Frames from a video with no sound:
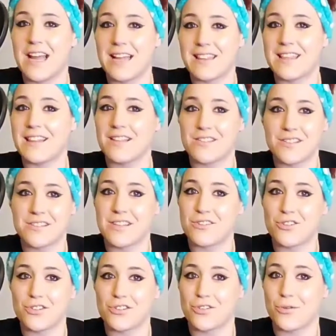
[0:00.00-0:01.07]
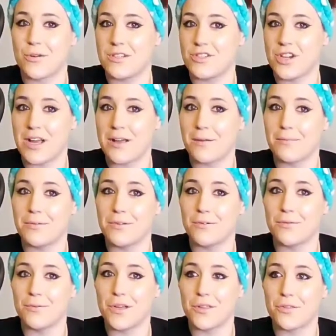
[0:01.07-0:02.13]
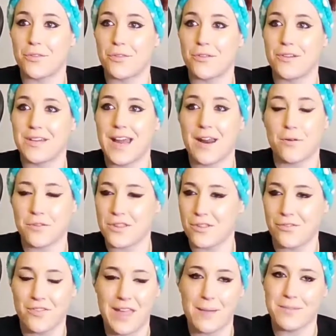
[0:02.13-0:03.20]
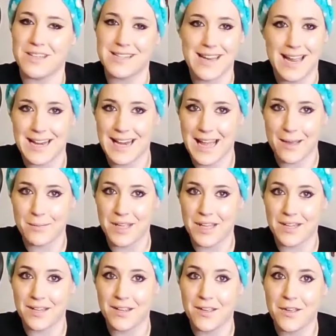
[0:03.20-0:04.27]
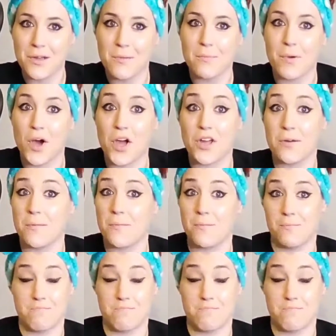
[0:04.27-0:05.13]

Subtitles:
I think that Succession does a great job with not only the family dynamic, but